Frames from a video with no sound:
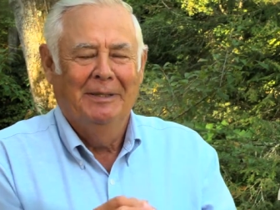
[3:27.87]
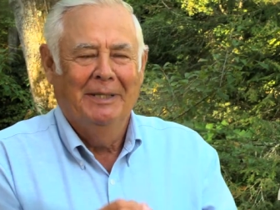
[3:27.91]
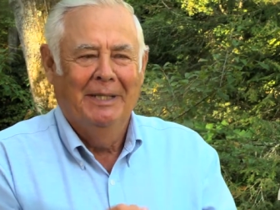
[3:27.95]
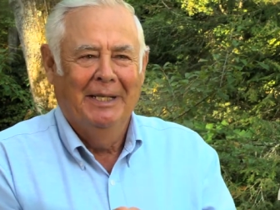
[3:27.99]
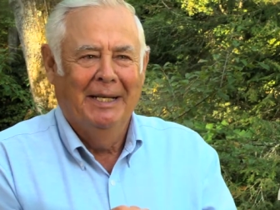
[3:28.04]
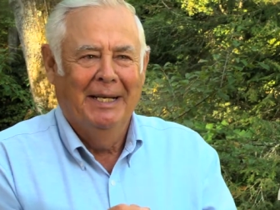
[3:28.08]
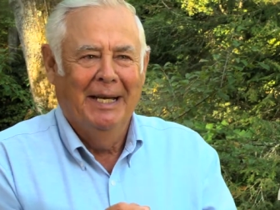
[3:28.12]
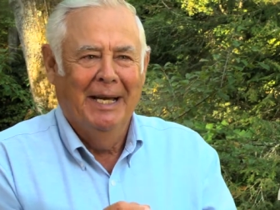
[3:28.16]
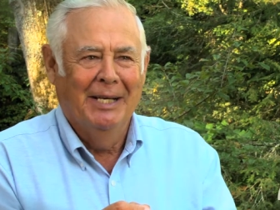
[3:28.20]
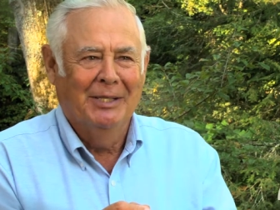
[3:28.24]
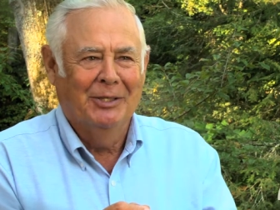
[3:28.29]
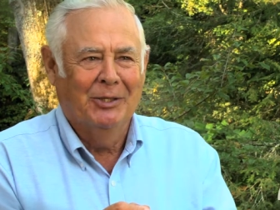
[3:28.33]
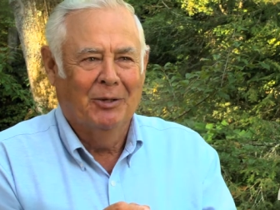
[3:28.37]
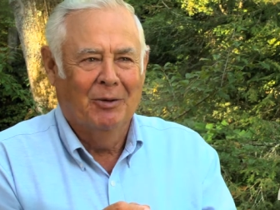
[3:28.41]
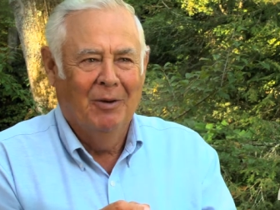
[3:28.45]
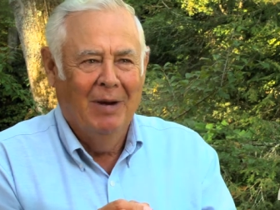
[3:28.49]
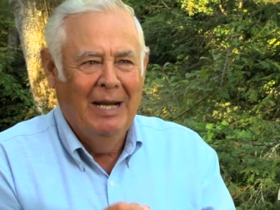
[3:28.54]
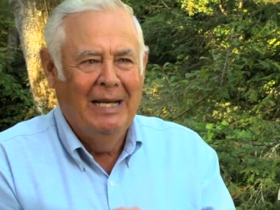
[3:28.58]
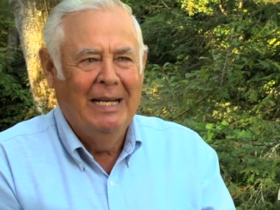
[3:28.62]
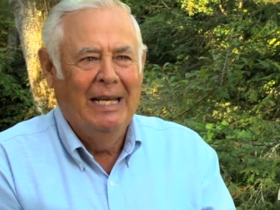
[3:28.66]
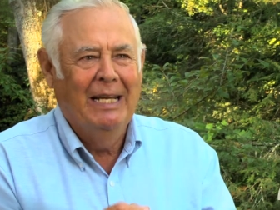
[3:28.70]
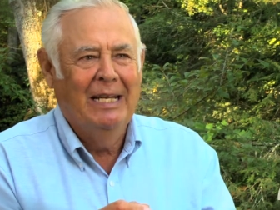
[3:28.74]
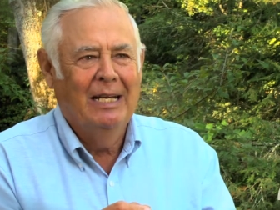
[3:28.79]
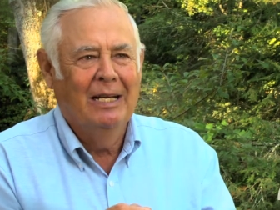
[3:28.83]
It has a
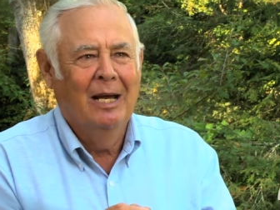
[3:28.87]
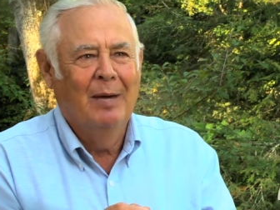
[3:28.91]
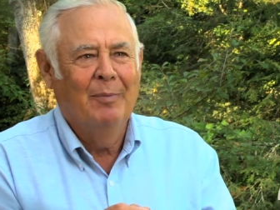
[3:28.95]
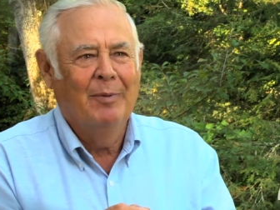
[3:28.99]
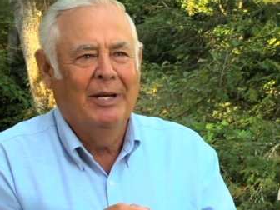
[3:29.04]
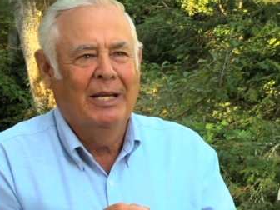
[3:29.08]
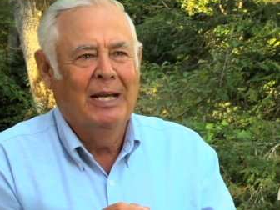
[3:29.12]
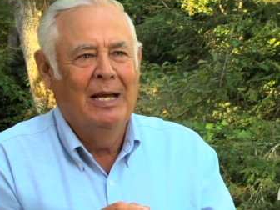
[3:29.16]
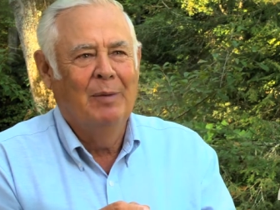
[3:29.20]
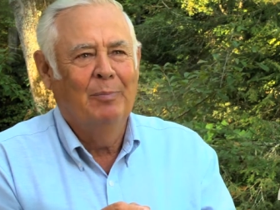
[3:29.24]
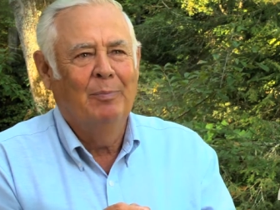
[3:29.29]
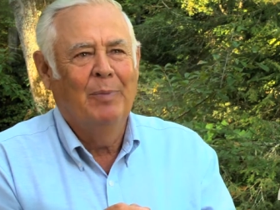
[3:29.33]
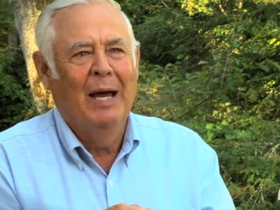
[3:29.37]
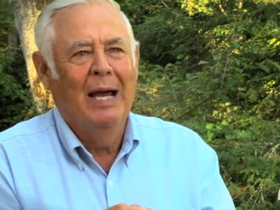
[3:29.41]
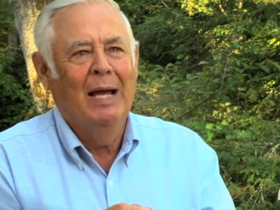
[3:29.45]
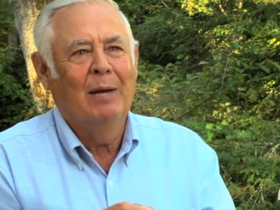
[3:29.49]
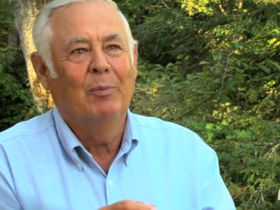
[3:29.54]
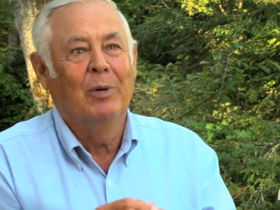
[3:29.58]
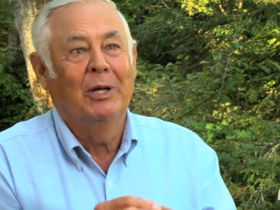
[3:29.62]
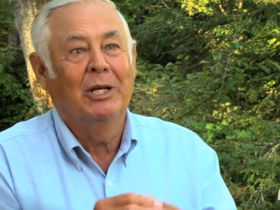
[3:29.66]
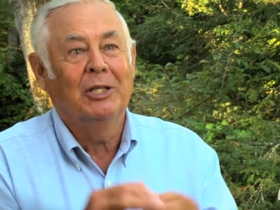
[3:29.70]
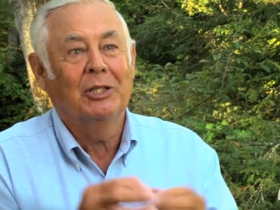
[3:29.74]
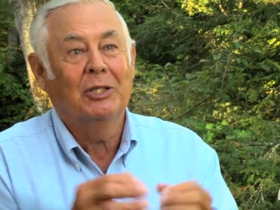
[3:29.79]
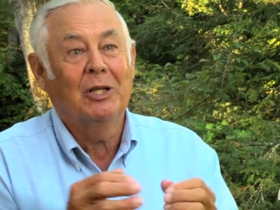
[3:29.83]
great economic impact,
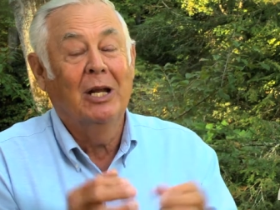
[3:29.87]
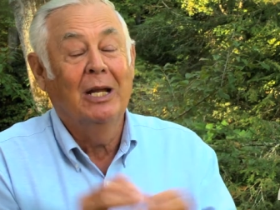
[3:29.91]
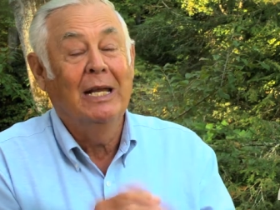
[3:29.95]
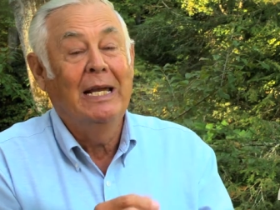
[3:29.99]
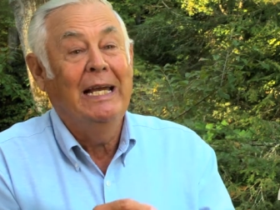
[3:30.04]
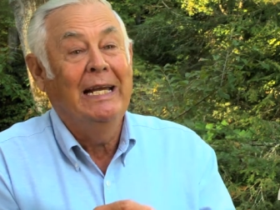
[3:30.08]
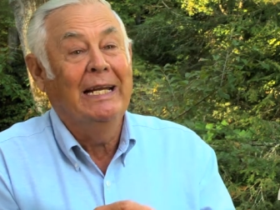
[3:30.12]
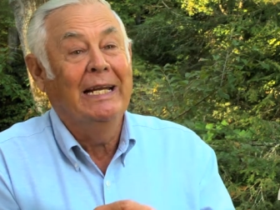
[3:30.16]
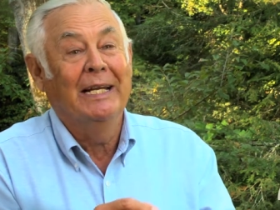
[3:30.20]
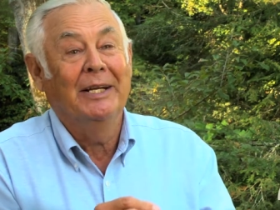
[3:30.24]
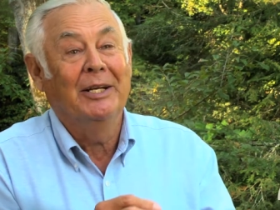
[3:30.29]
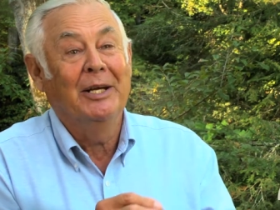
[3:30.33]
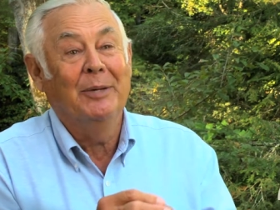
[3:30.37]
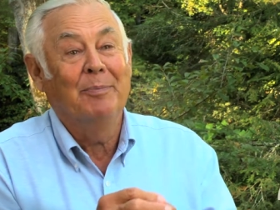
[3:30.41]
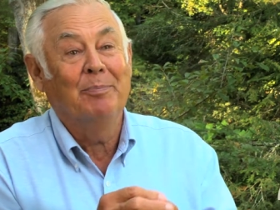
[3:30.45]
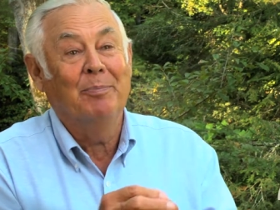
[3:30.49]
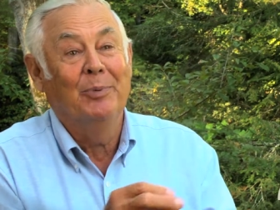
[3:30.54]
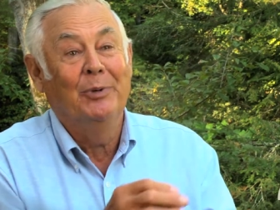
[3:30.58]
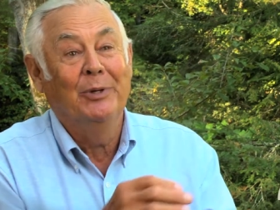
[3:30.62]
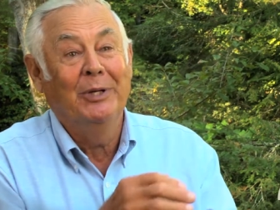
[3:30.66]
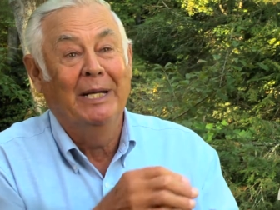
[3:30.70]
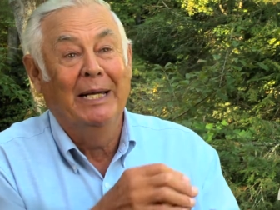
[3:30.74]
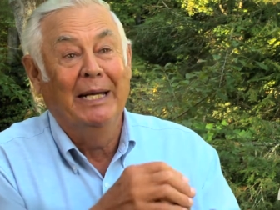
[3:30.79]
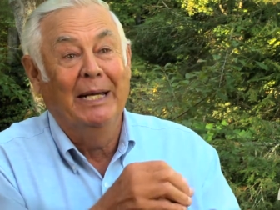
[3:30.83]
but it's clean. It doesn't
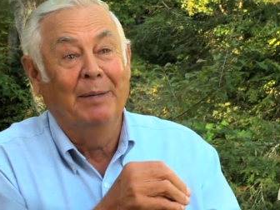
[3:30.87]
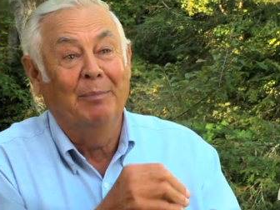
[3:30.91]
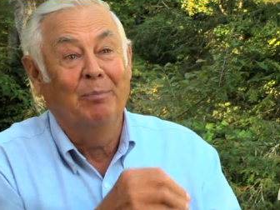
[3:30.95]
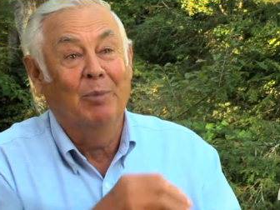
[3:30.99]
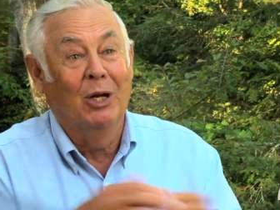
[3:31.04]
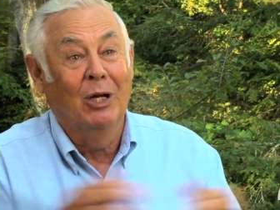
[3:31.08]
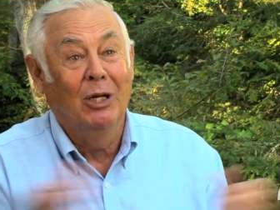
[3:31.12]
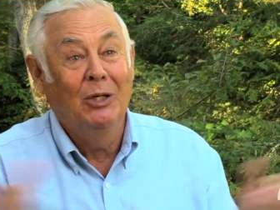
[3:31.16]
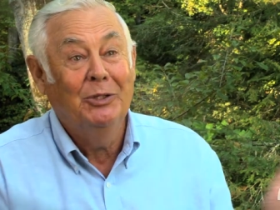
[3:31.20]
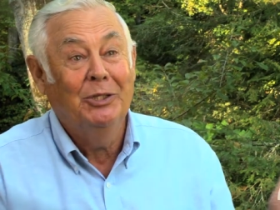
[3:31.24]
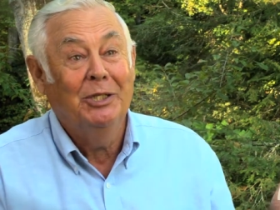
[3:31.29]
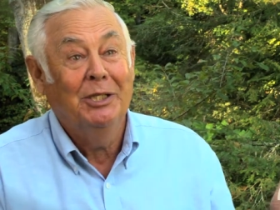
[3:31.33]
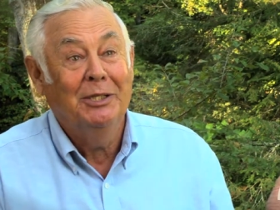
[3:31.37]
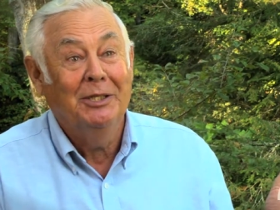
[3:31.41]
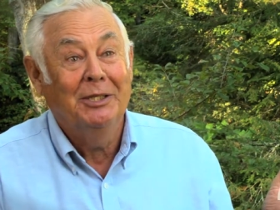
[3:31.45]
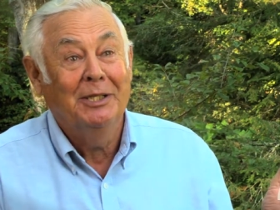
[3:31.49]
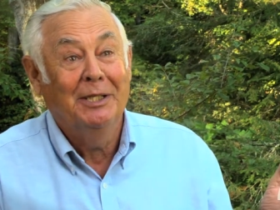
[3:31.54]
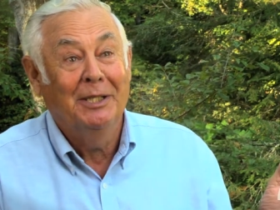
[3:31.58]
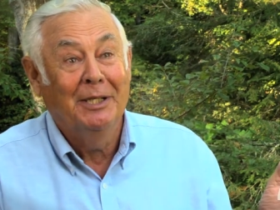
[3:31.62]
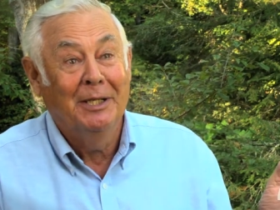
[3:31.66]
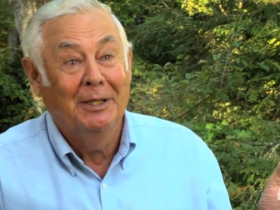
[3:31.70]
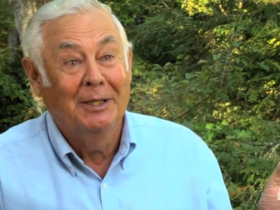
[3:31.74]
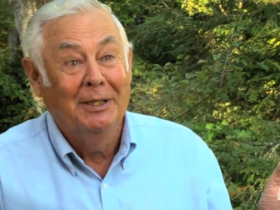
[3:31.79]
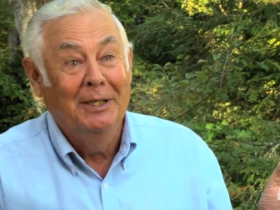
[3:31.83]
put any pollutions
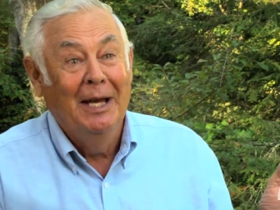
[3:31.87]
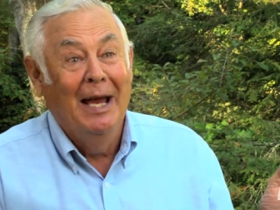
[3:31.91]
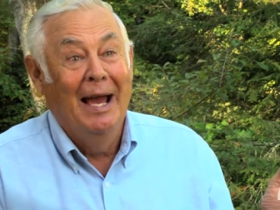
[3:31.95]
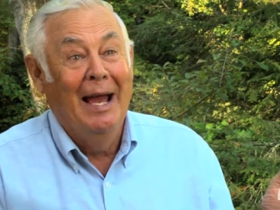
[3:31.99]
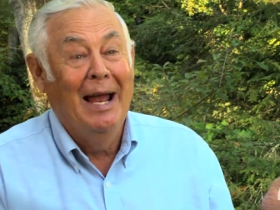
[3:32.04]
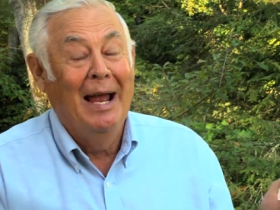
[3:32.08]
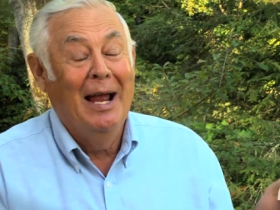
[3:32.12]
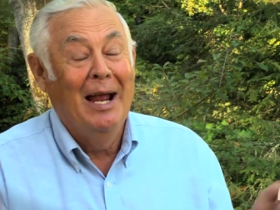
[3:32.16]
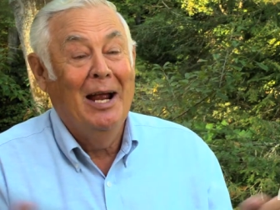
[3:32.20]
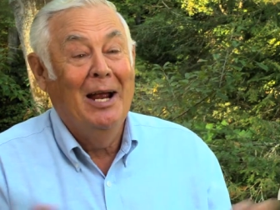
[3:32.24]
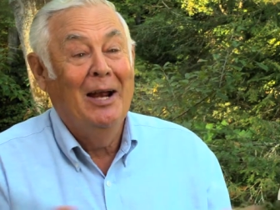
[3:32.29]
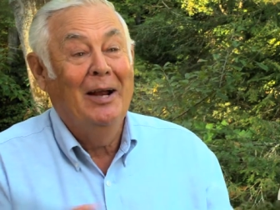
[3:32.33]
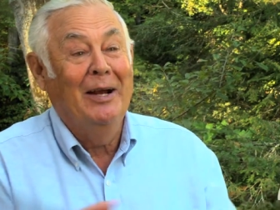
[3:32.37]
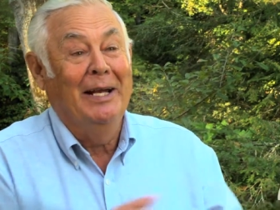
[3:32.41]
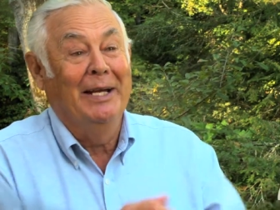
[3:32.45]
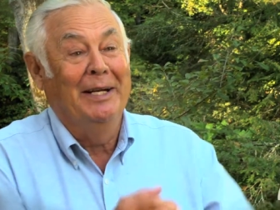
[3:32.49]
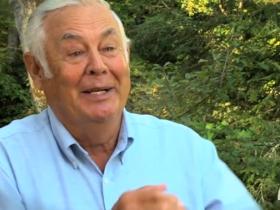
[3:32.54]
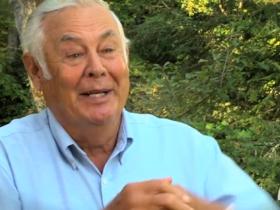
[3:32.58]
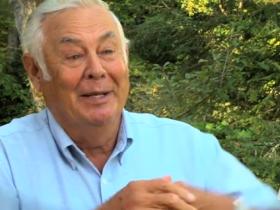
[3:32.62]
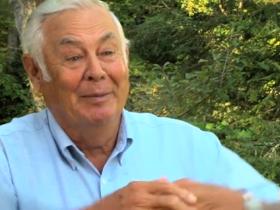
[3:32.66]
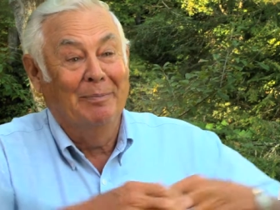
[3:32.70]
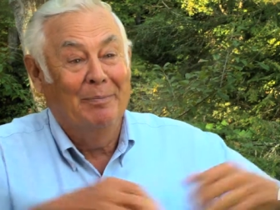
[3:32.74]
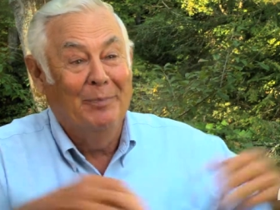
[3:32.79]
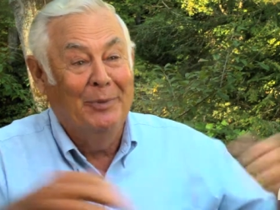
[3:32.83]
in the air. It
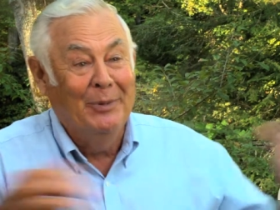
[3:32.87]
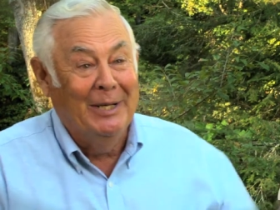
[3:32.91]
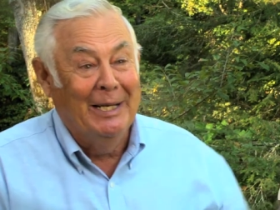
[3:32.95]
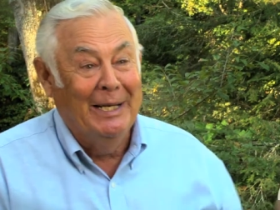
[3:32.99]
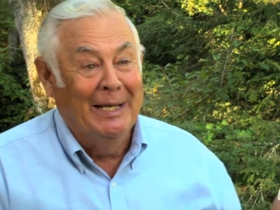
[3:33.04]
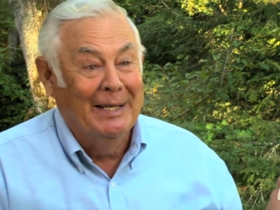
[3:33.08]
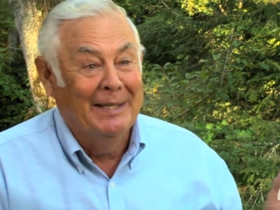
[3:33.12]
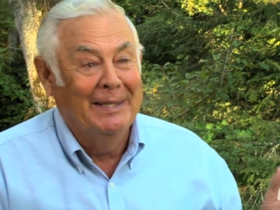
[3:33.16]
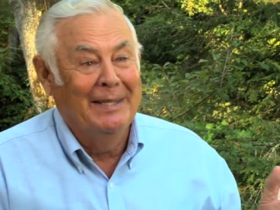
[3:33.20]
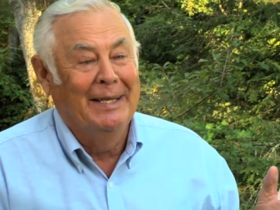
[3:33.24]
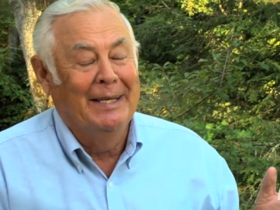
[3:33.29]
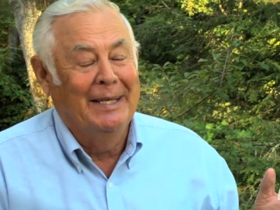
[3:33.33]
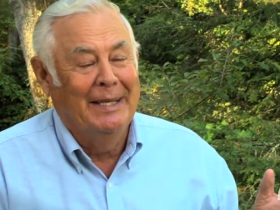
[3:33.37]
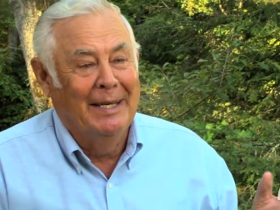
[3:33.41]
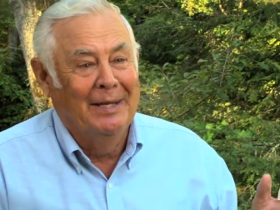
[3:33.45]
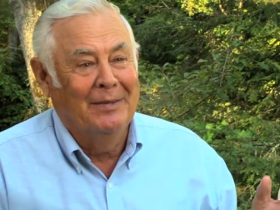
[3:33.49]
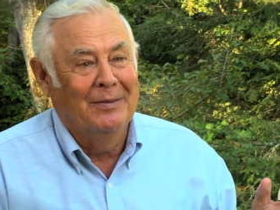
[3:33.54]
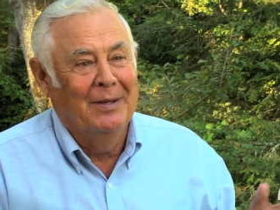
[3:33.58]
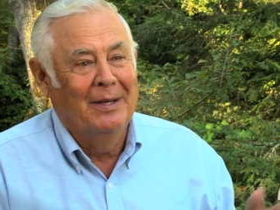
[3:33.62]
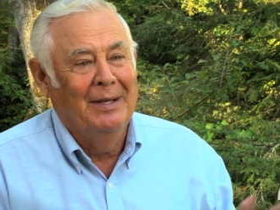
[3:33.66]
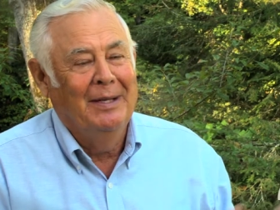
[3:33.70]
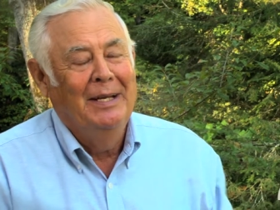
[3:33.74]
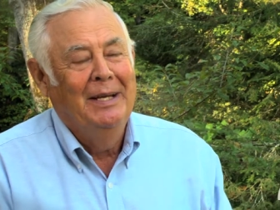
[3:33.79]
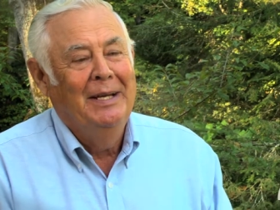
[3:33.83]
doesn't put anything in
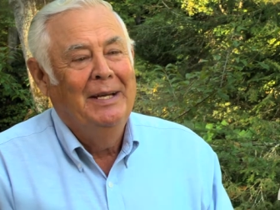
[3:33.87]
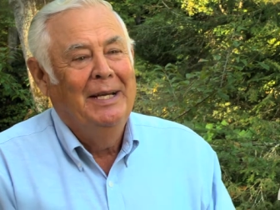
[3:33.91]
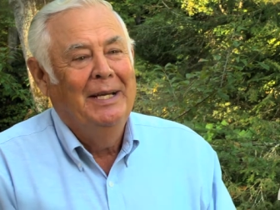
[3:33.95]
there.